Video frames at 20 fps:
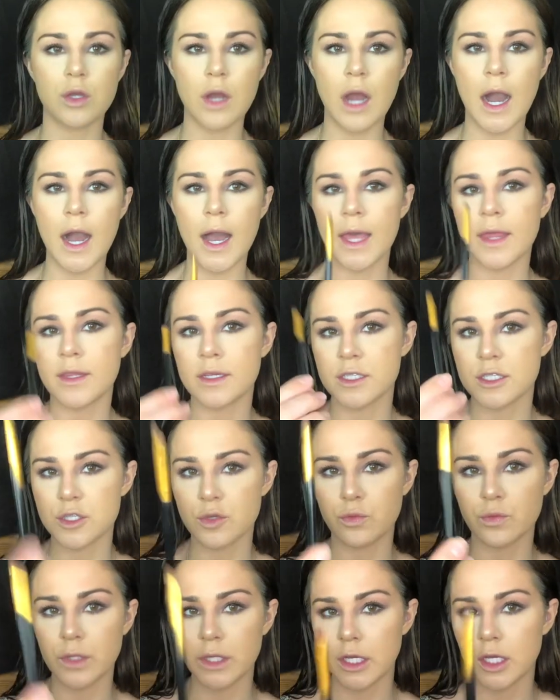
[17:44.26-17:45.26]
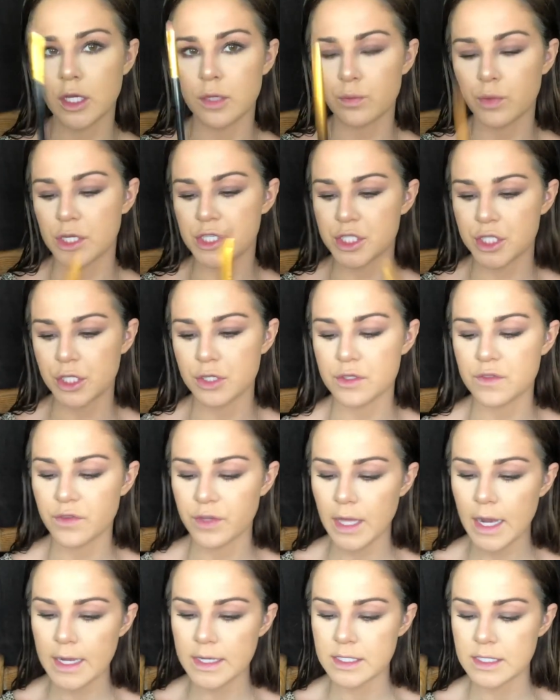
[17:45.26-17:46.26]
your eye, this is a really good brush to use for
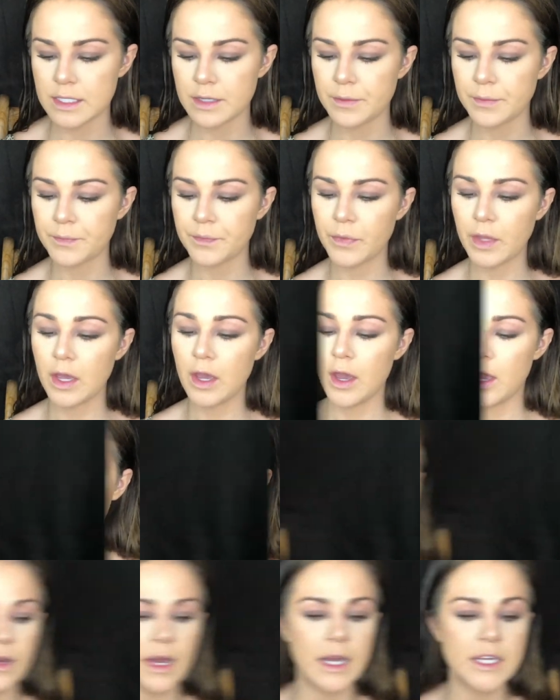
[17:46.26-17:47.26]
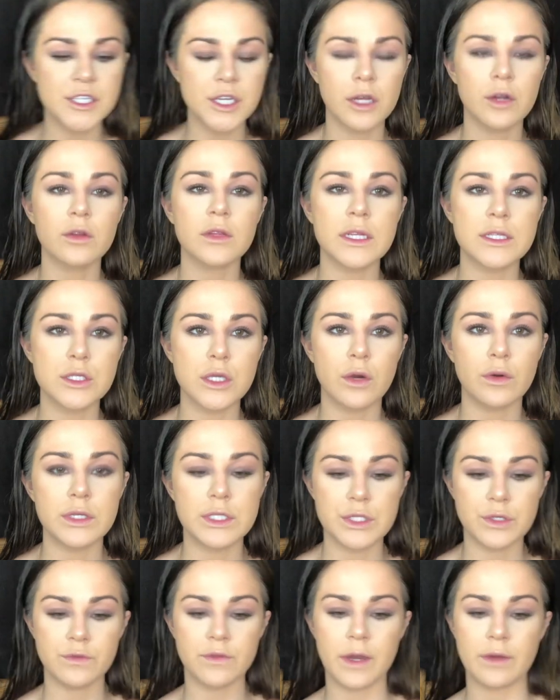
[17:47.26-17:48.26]
that. Okay, so now that you've done eyeshadow, let's go
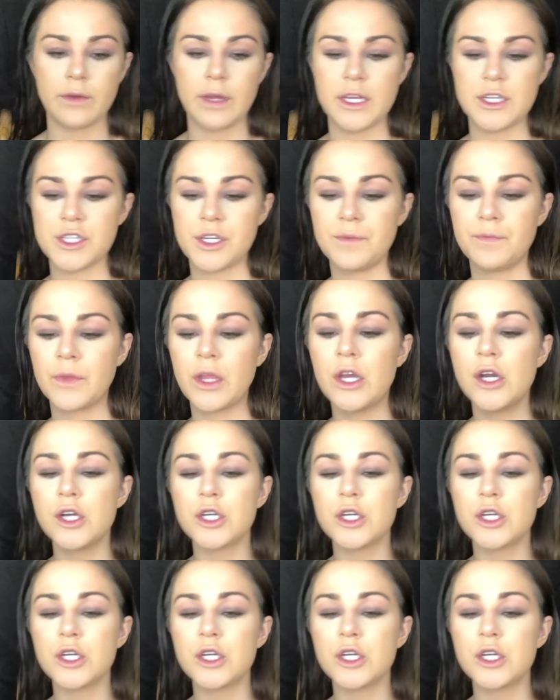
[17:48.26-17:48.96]
into foundation.